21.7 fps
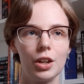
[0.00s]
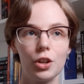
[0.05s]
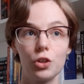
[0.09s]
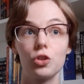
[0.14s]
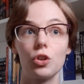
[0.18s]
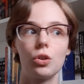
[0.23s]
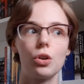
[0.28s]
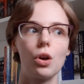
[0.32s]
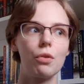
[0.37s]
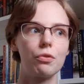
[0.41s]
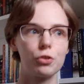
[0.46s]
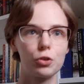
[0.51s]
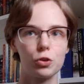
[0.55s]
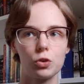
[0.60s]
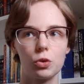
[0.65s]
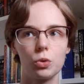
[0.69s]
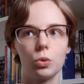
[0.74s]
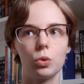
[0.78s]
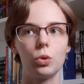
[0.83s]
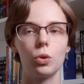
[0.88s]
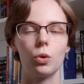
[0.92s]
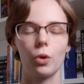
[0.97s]
so not for
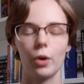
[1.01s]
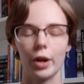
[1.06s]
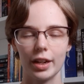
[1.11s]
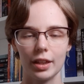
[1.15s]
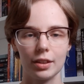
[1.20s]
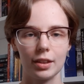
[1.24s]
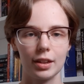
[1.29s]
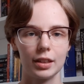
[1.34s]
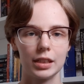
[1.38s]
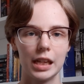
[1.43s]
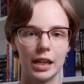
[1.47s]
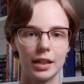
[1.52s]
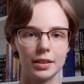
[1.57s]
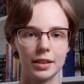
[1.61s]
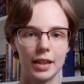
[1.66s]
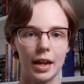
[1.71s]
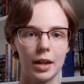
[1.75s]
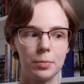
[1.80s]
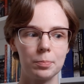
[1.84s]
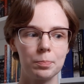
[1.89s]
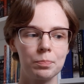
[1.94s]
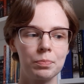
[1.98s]
school or anything like
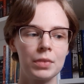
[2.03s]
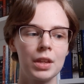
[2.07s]
that.